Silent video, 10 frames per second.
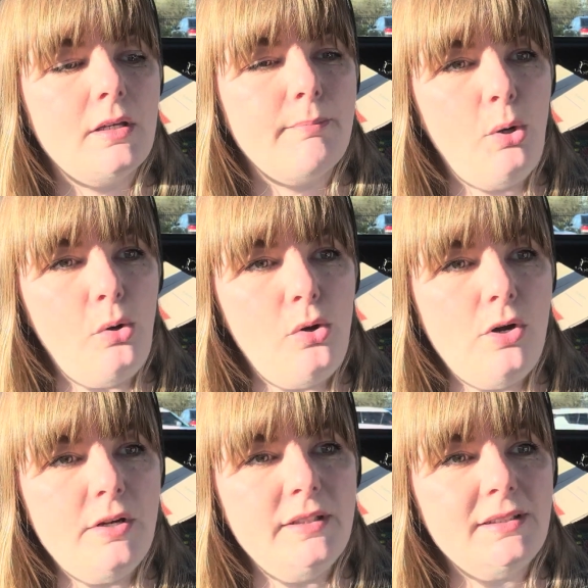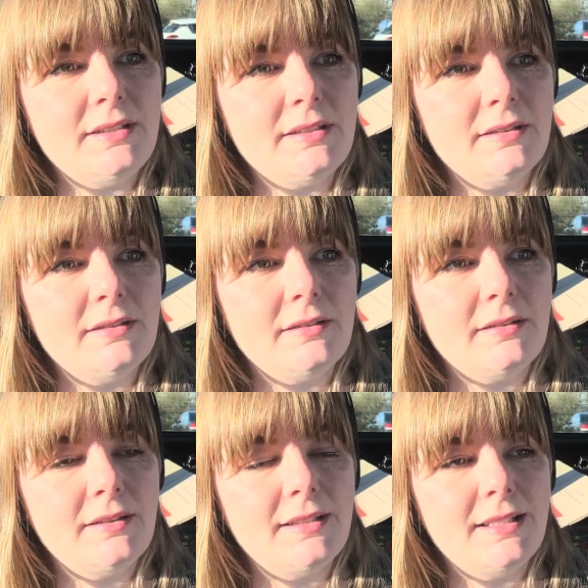pause,
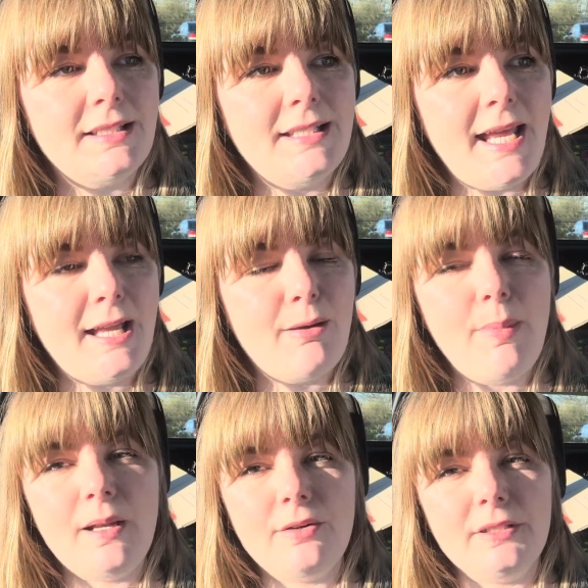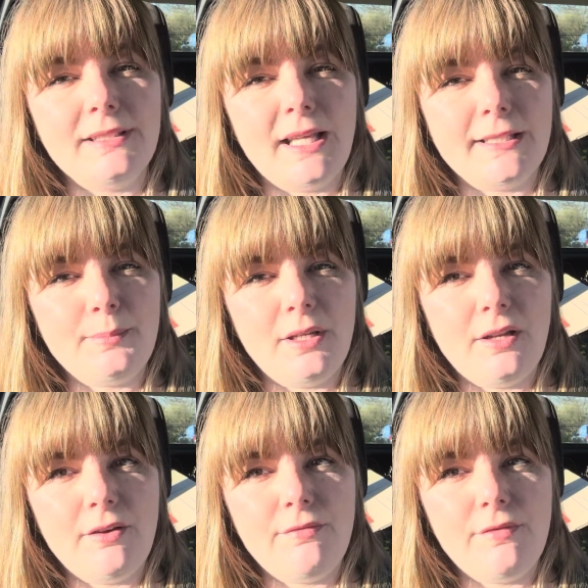take a better assessment
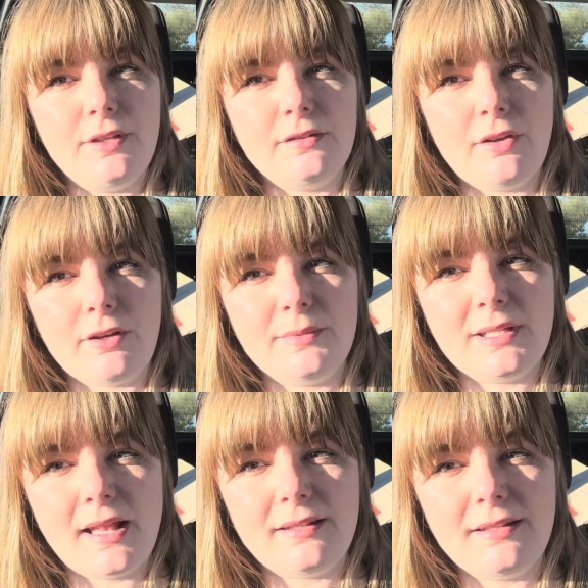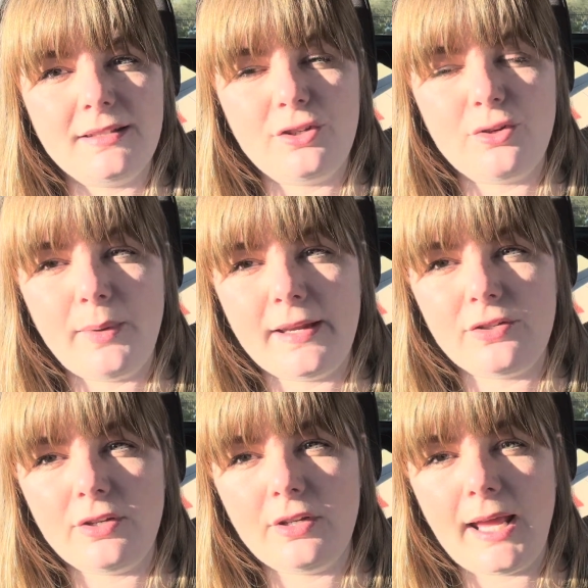of the circumstance and the
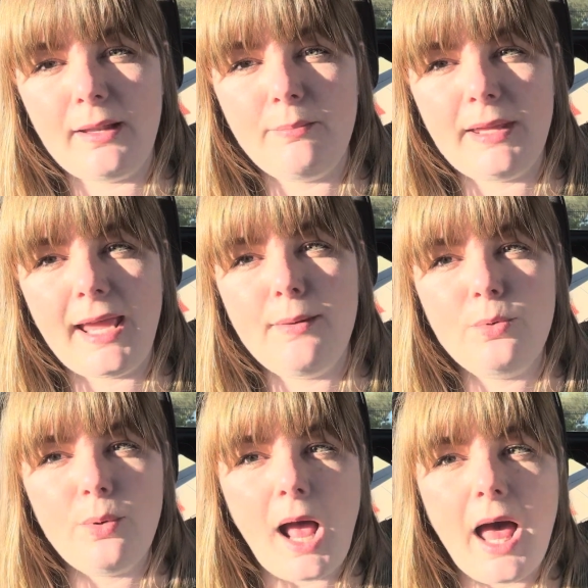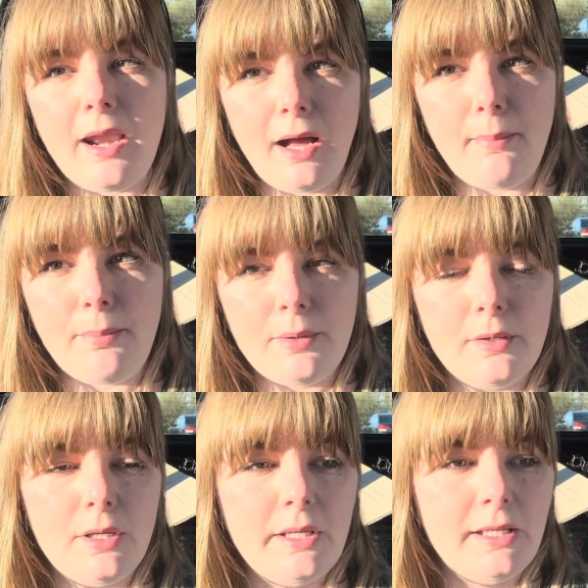situation, and be able to add up,
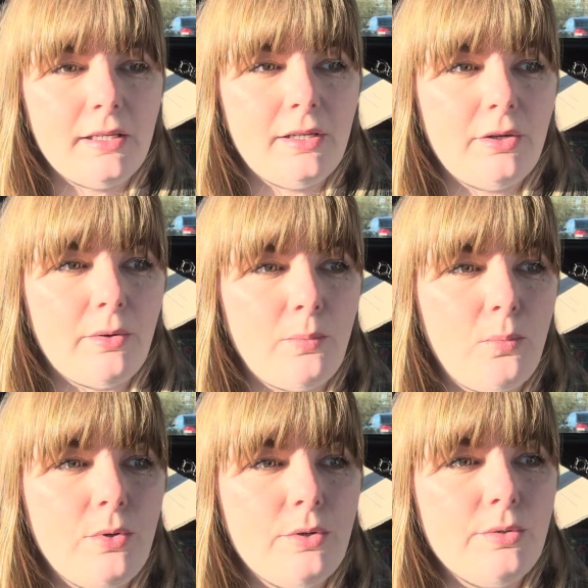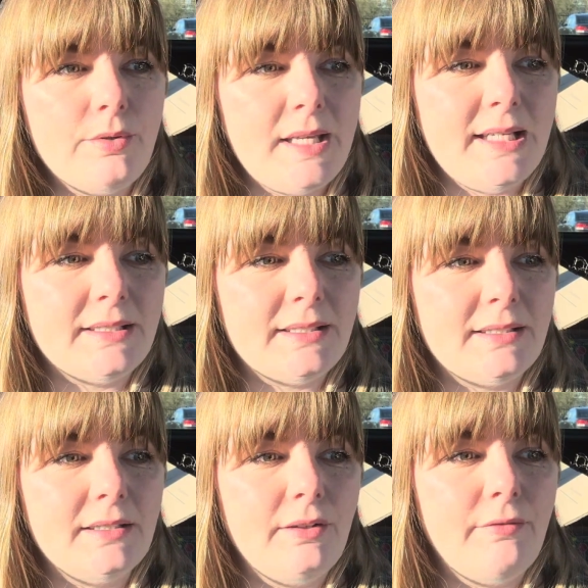will
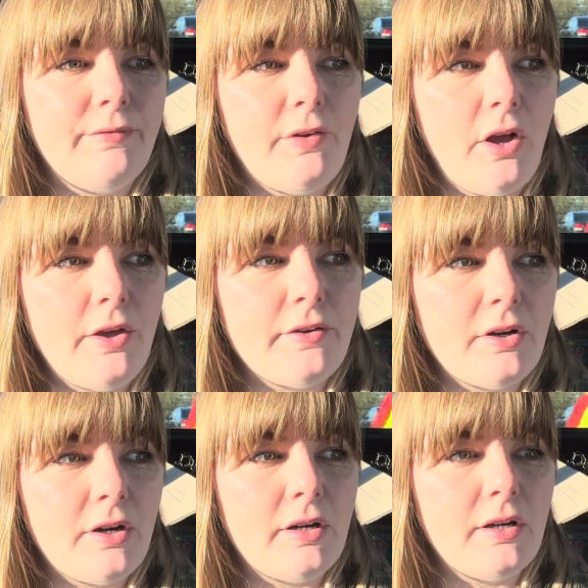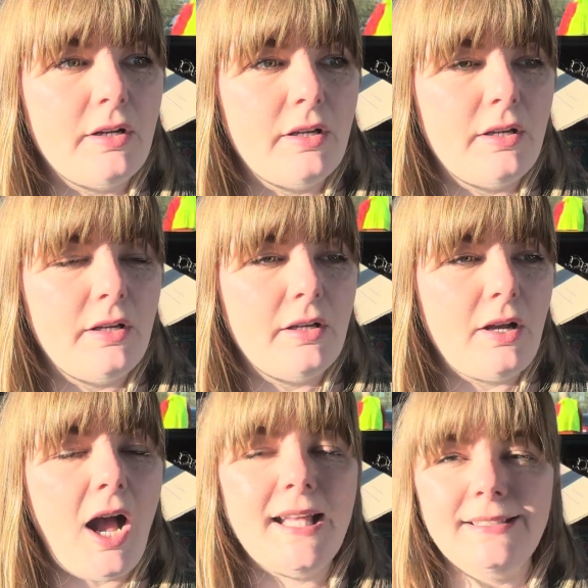this further
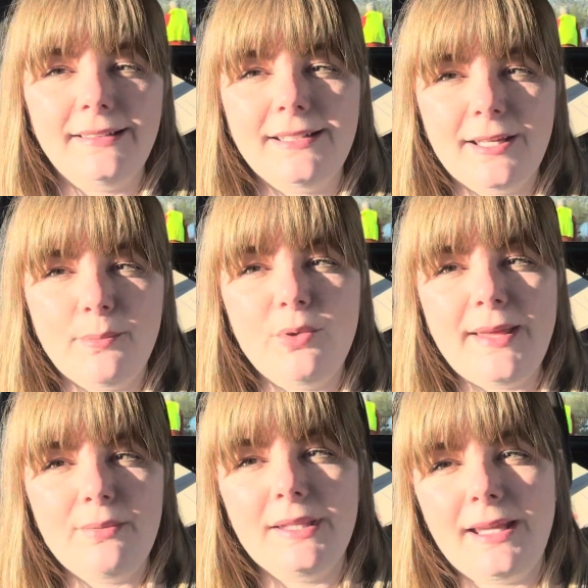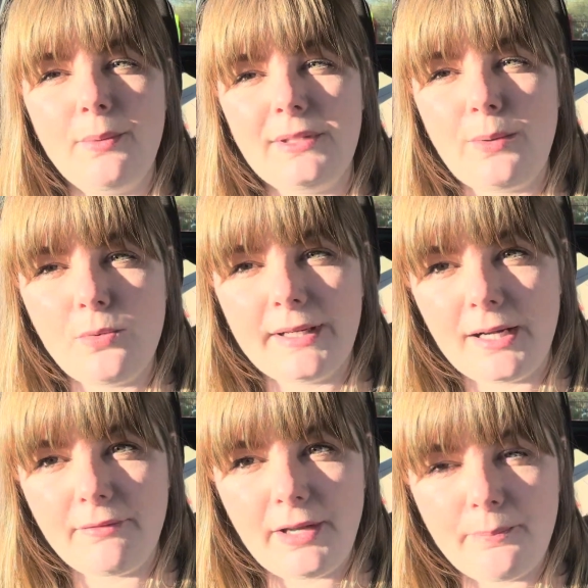isolate them? Will they really get what they want
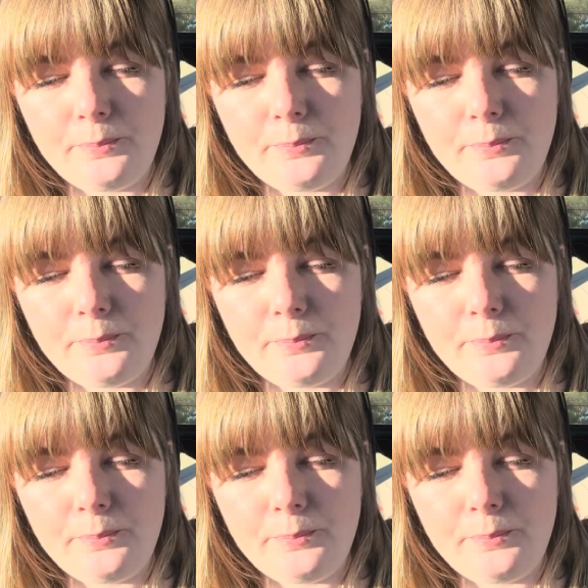out of it?